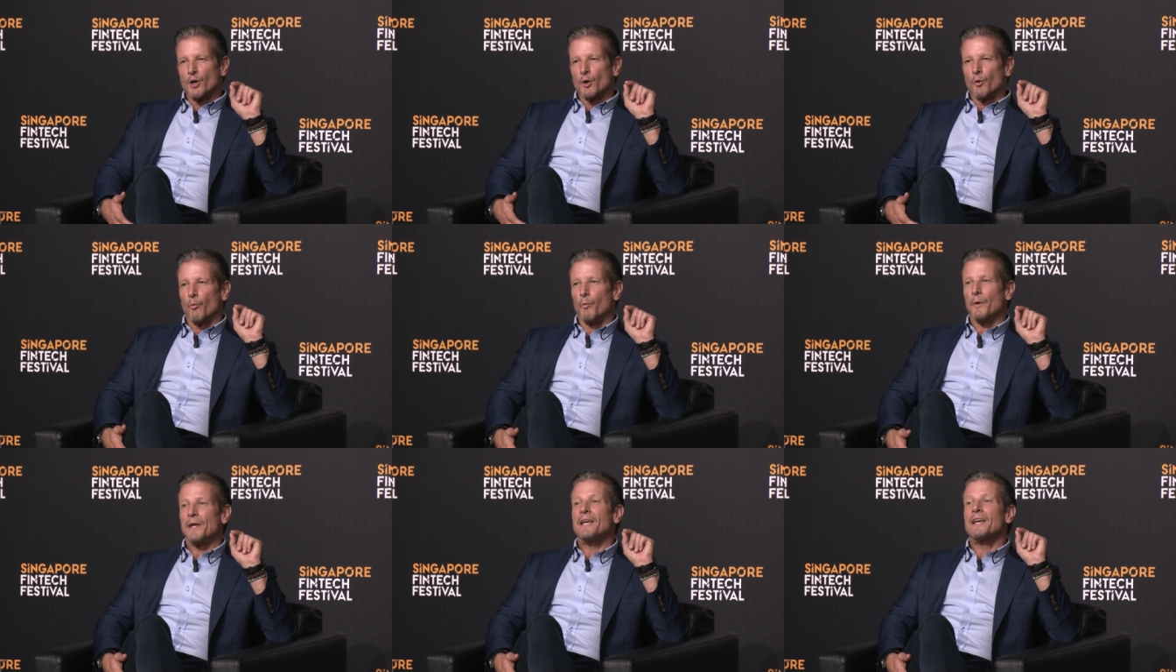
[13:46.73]

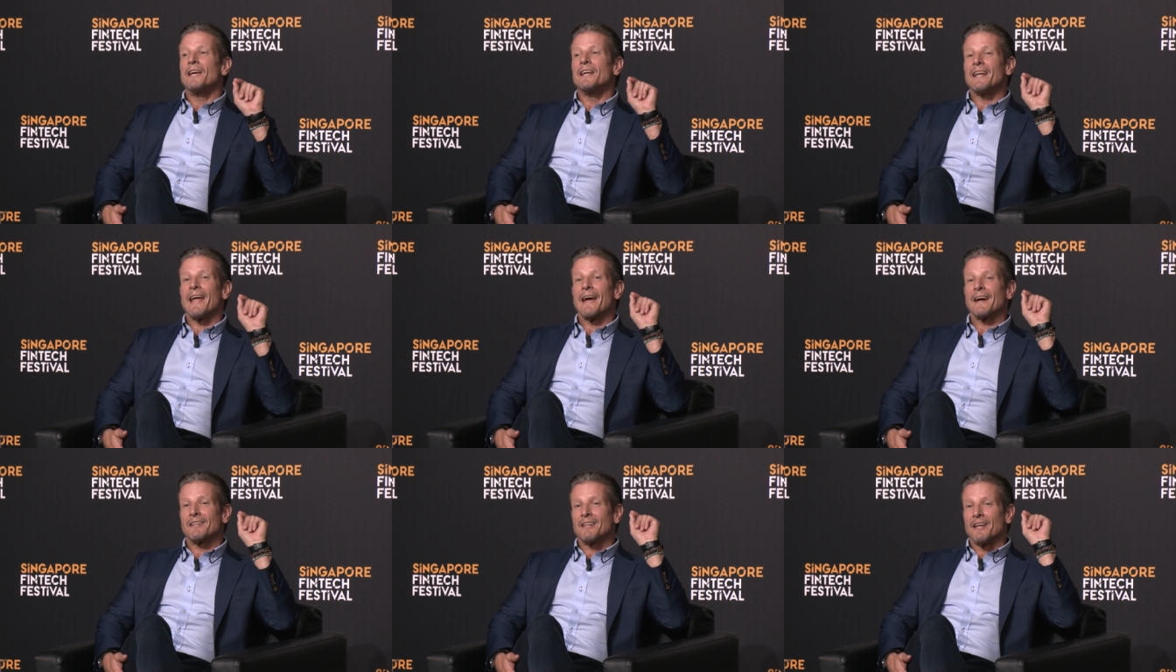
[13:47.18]
We
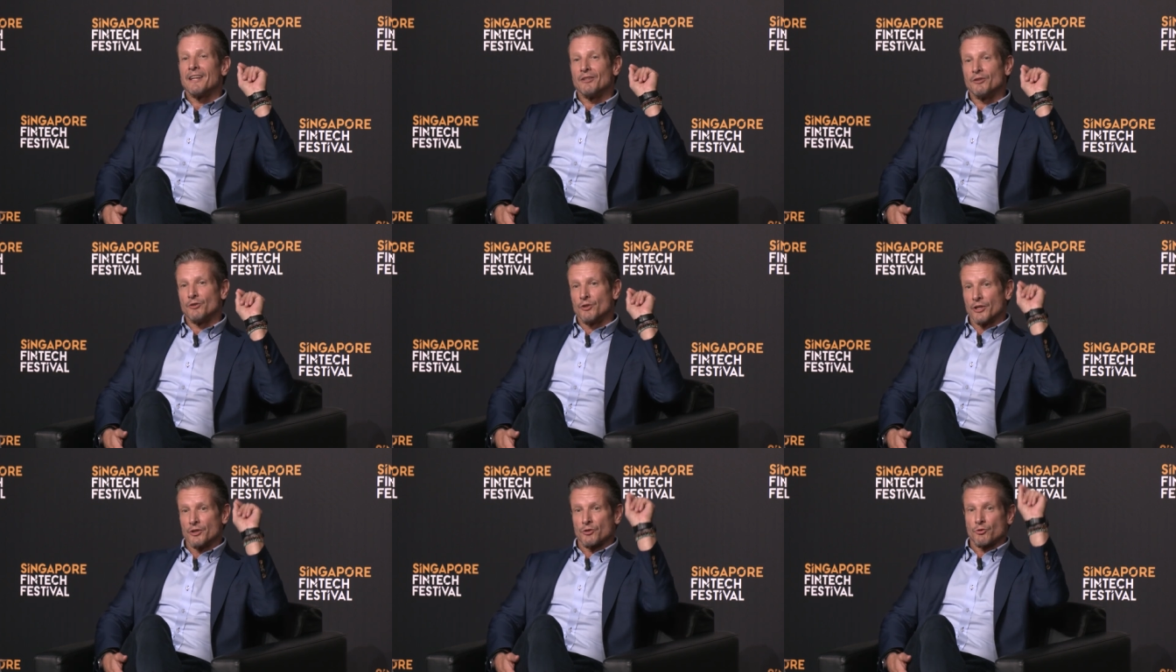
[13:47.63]
connect
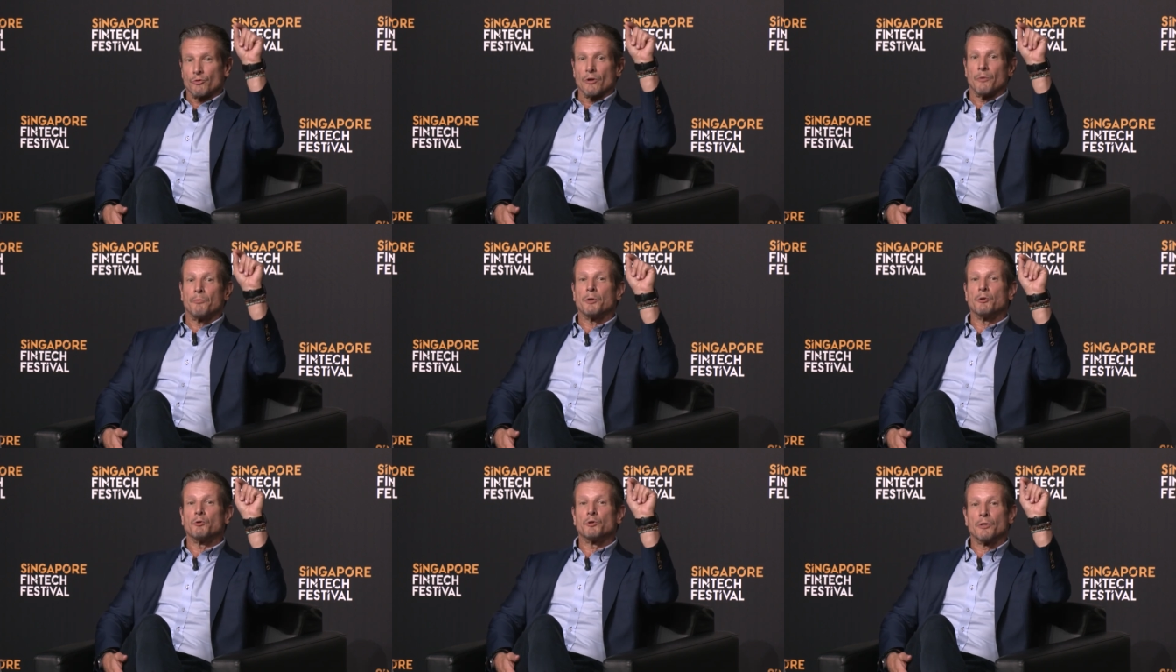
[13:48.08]

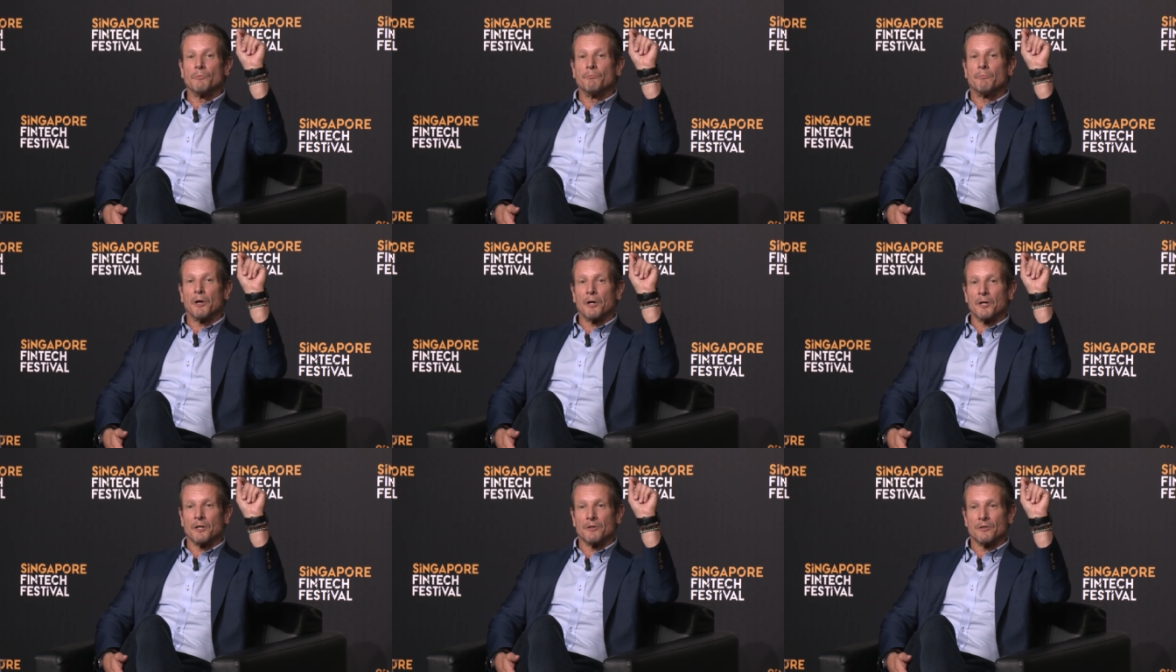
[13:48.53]
distribution
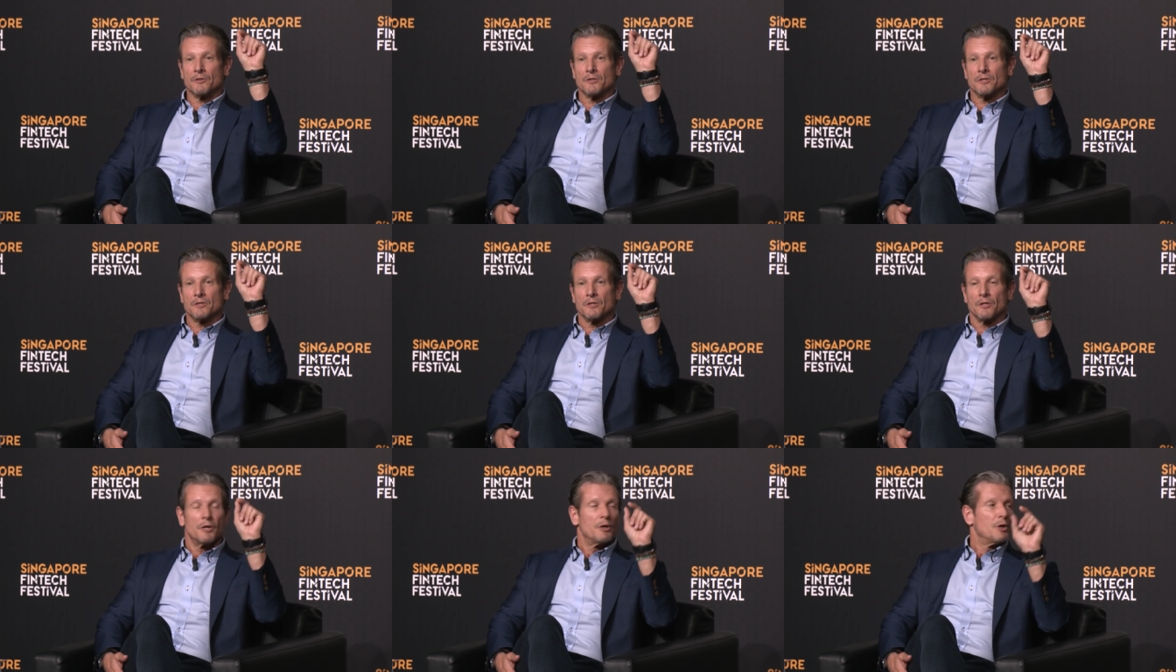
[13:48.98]

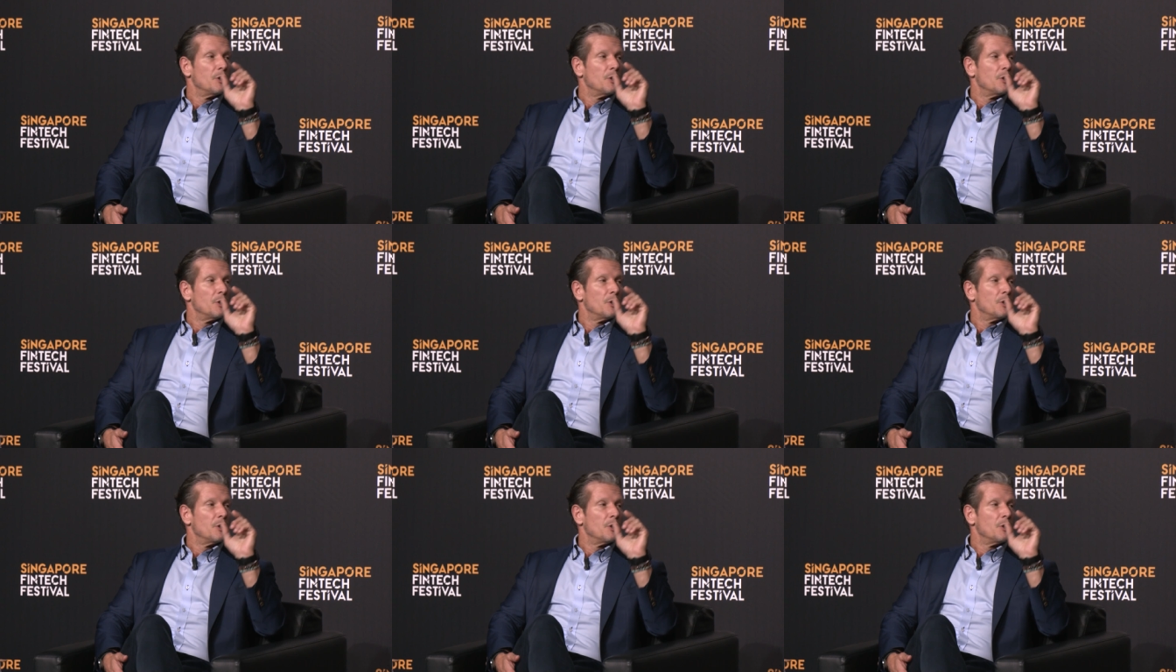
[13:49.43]
partners